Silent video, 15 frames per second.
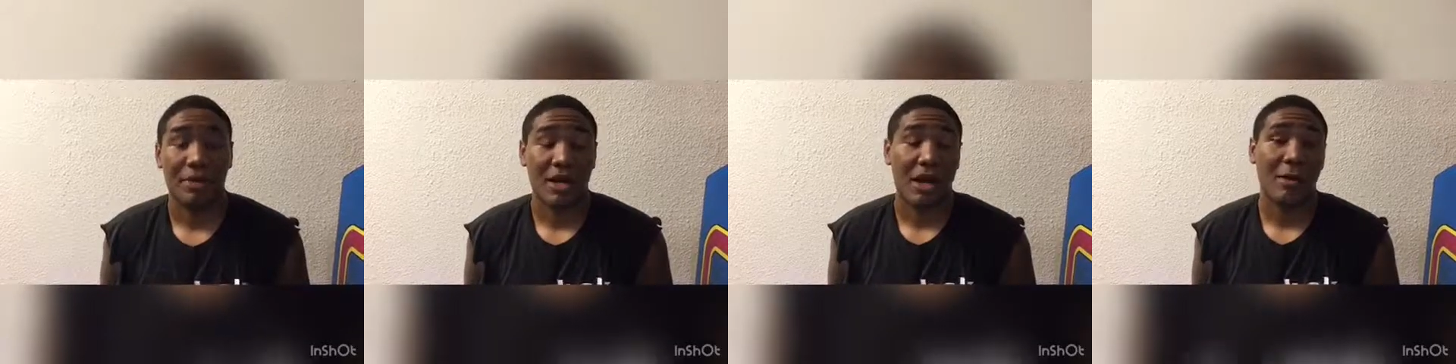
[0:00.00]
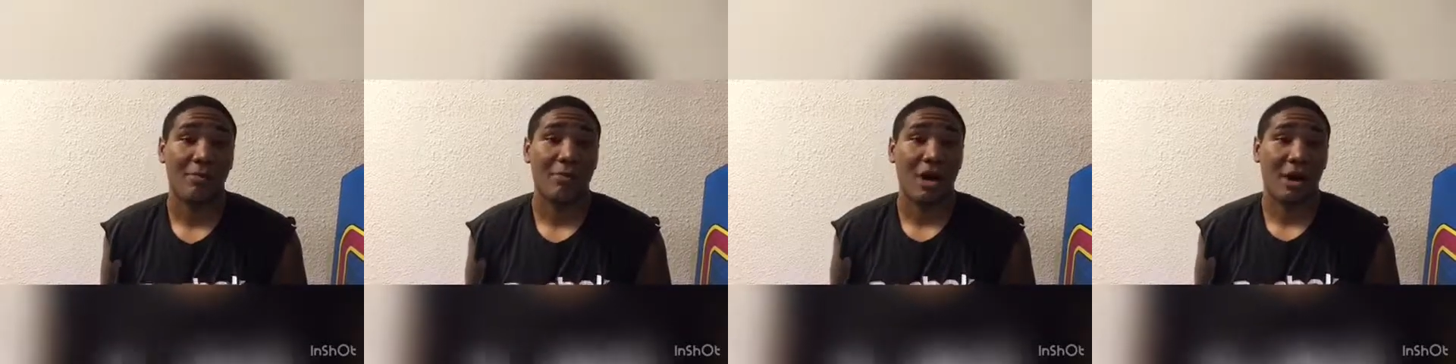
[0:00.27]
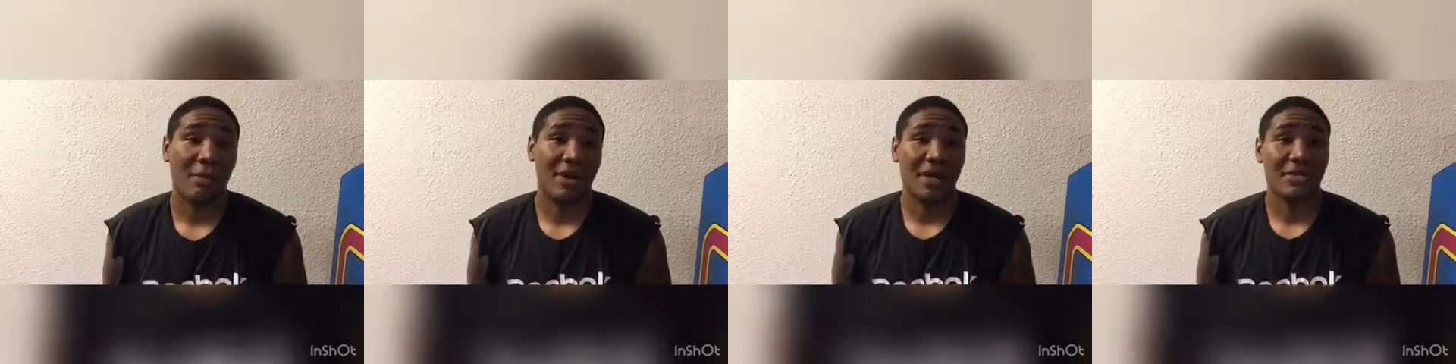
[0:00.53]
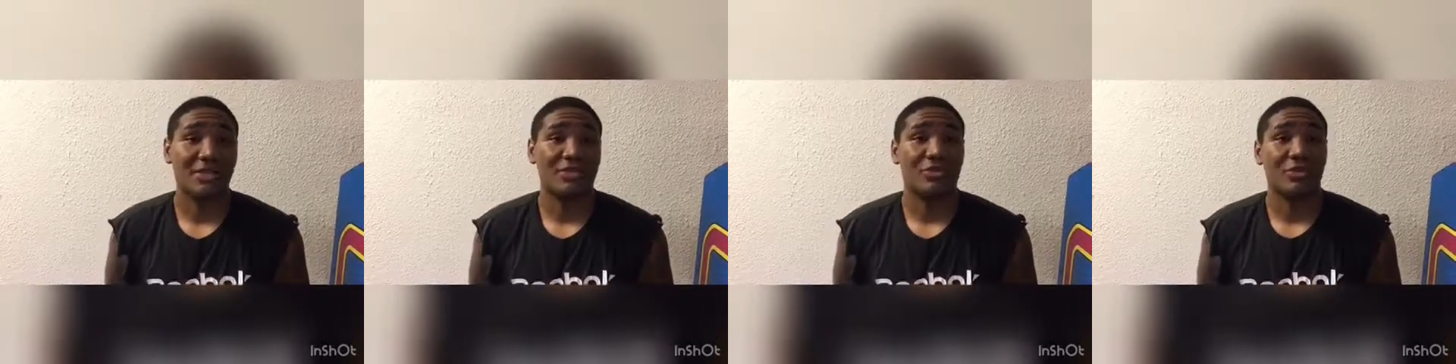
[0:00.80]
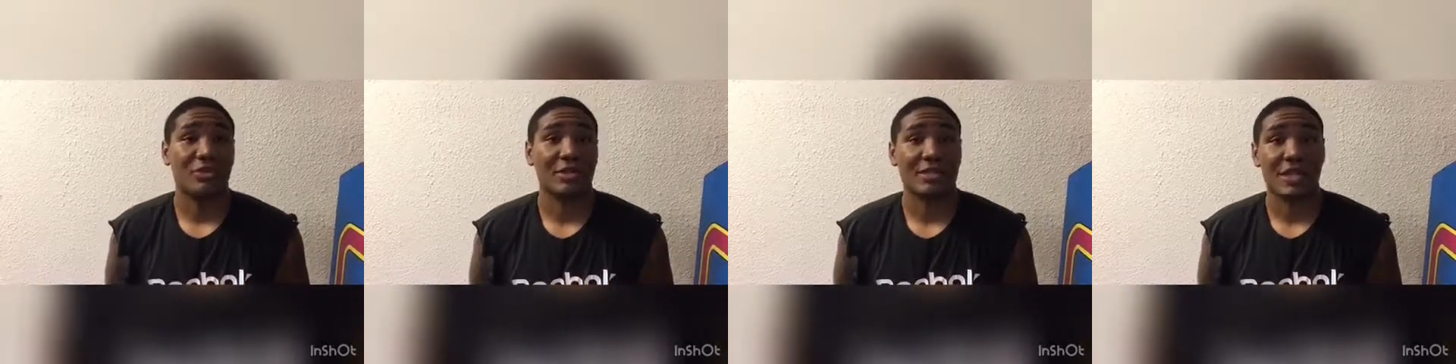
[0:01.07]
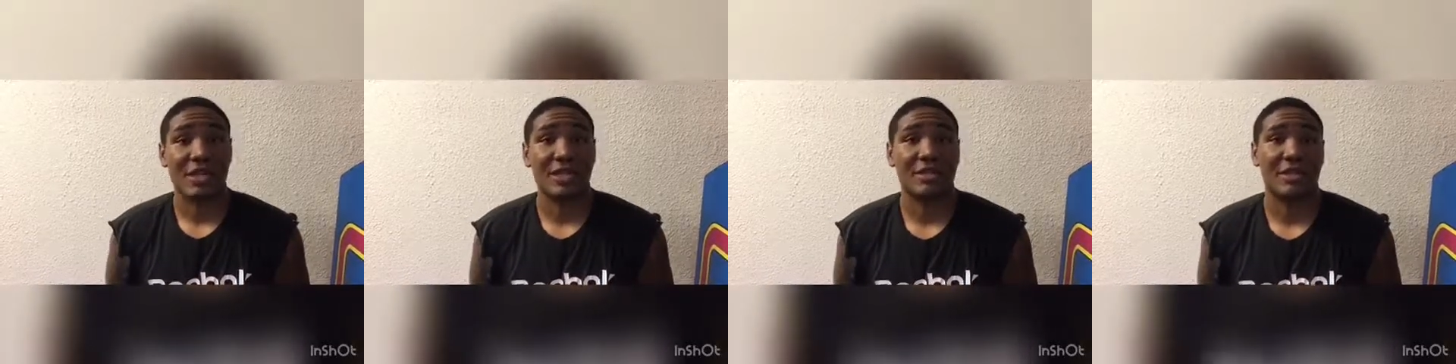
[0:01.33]
But I'm edging
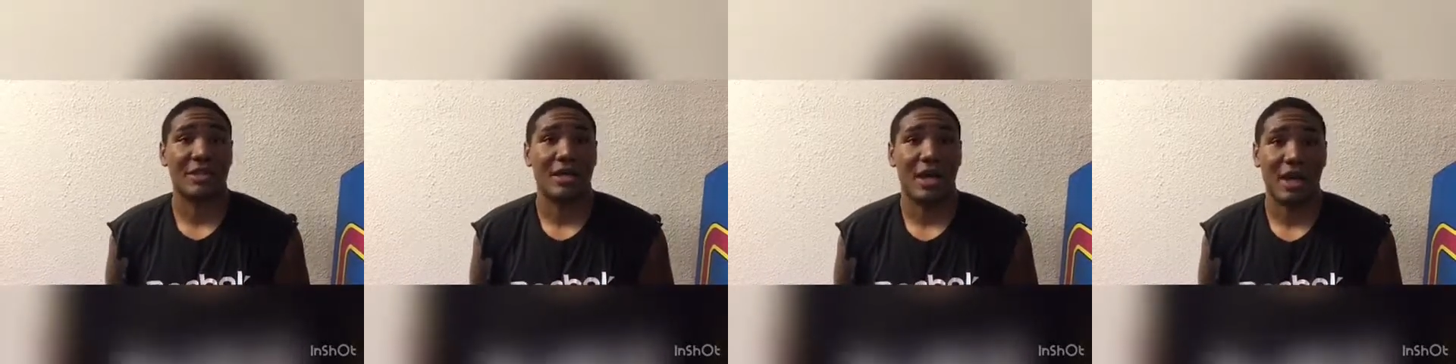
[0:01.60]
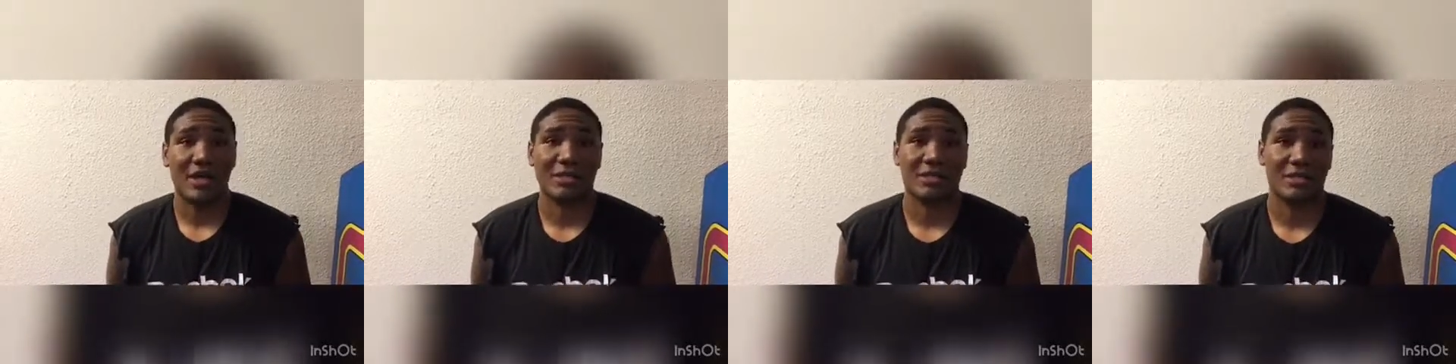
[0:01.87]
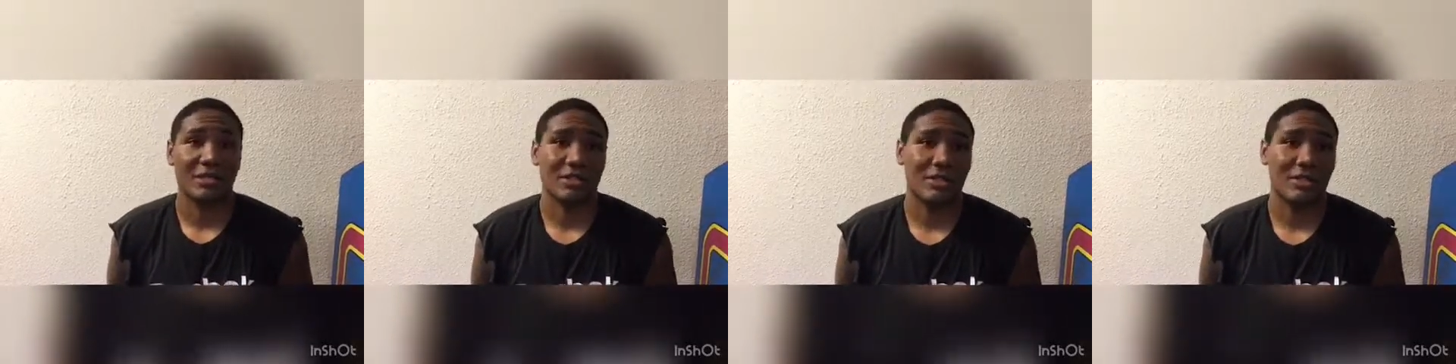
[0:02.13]
towards Andy, honestly.